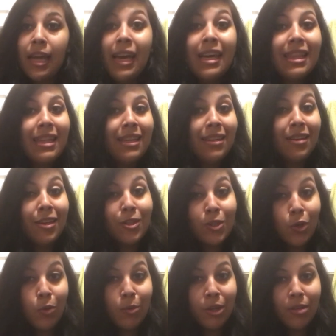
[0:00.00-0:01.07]
that, and then in
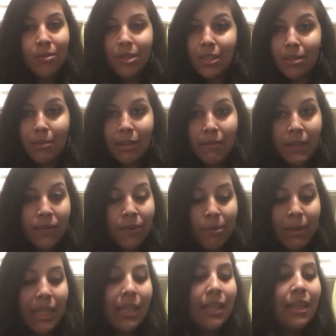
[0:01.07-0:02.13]
October, which is my favorite
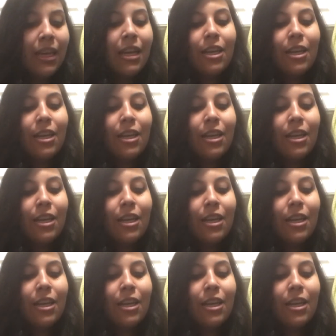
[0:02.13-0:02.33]
month,